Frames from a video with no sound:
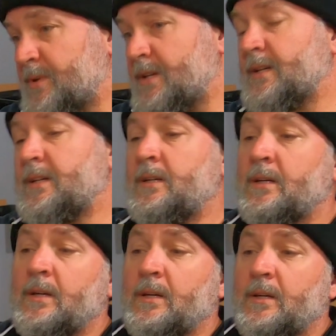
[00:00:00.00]
beer,
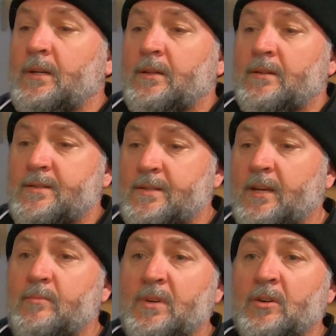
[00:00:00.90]
the
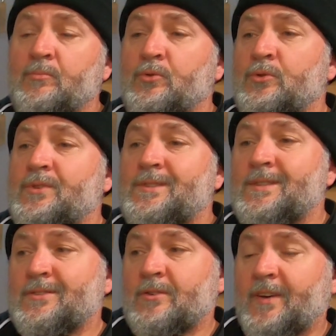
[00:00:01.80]
second beer I brewed
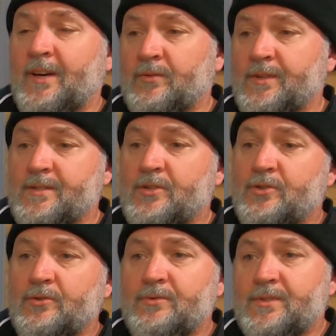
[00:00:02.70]
since I've had all these
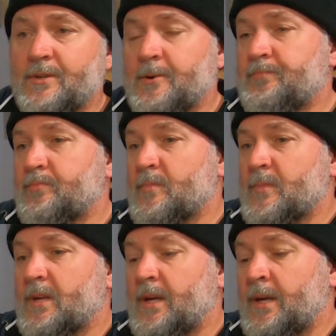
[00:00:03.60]
issues.
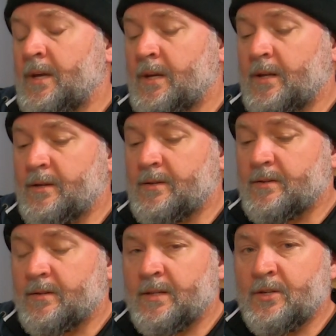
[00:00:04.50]
And
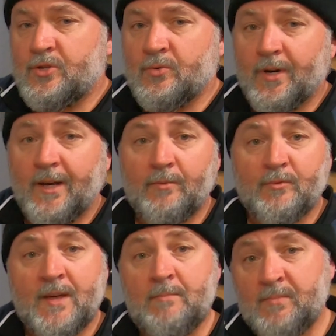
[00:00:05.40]
the issue I had
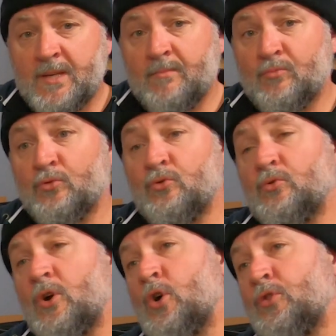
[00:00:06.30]
with that beer
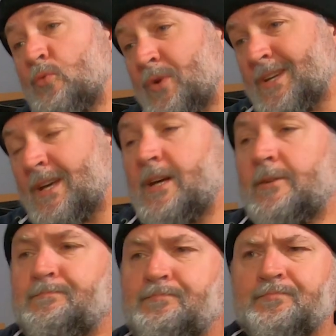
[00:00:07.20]
brew on the weekend